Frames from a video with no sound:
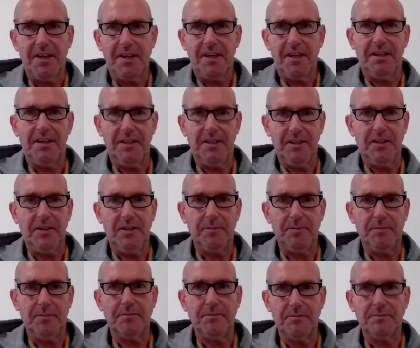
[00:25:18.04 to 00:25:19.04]

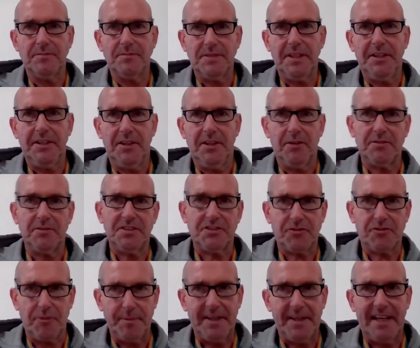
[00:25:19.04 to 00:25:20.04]
um, you know,
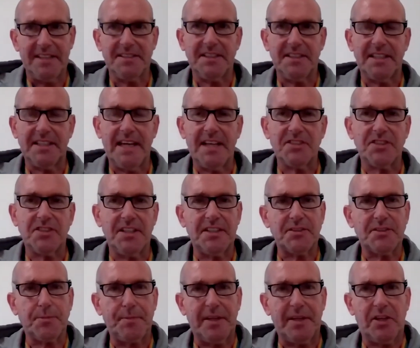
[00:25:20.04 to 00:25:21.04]
discriminated against. And
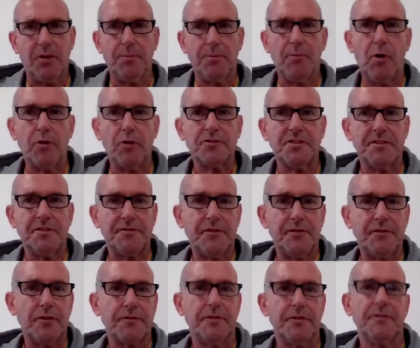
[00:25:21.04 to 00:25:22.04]
it's become more to the
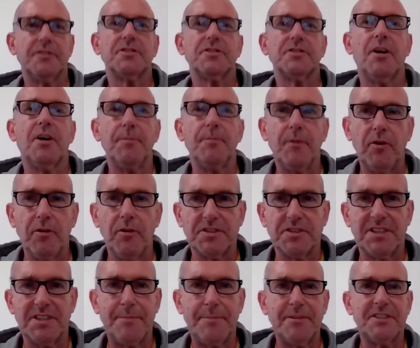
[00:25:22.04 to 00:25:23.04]
forefront. There's a lot more
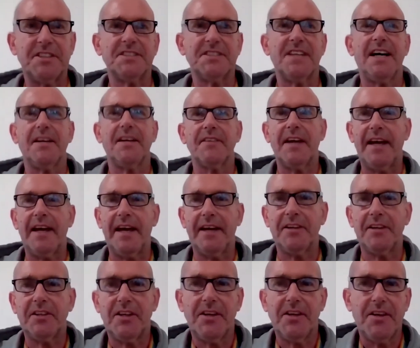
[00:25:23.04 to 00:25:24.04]
celebrities out there.
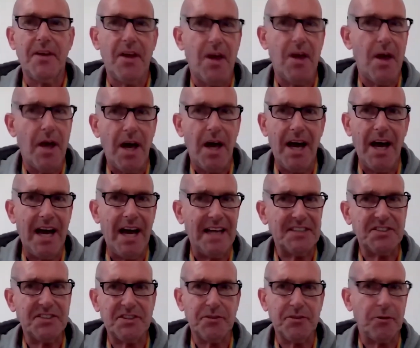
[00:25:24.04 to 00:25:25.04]
I
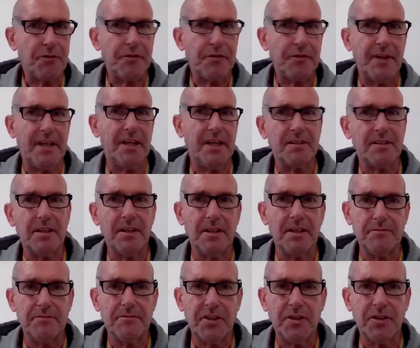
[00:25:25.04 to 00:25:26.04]
still think that
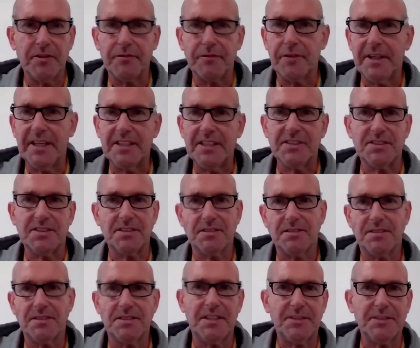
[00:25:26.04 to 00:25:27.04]
recovery is,
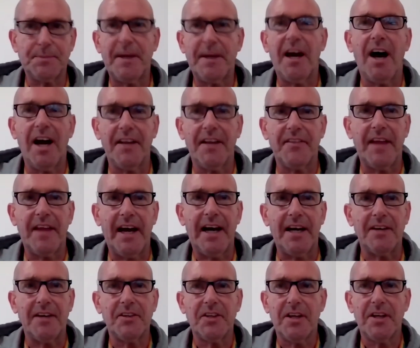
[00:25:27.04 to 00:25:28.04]
is behind that.
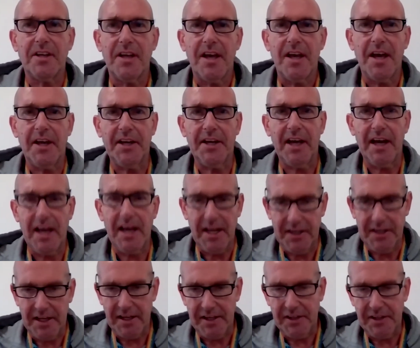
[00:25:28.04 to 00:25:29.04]
And I,
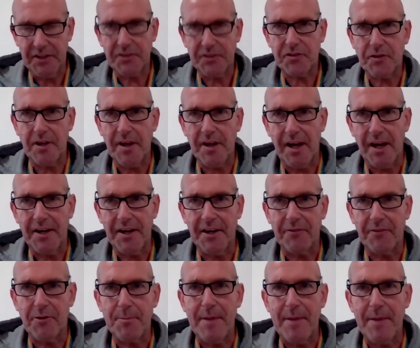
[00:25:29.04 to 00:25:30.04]
and, I, and I
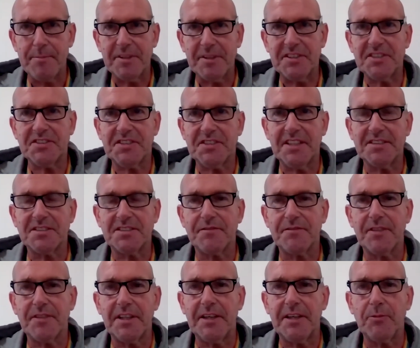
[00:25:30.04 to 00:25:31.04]
remember
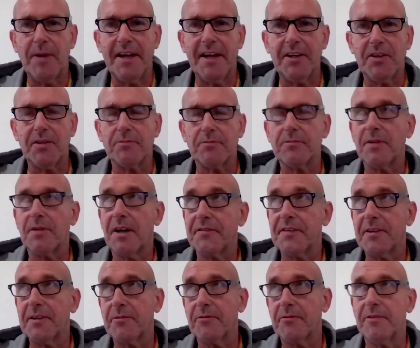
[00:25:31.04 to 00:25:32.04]
distinctively when I
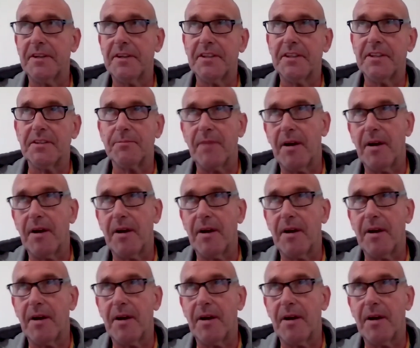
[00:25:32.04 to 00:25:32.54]
think we are in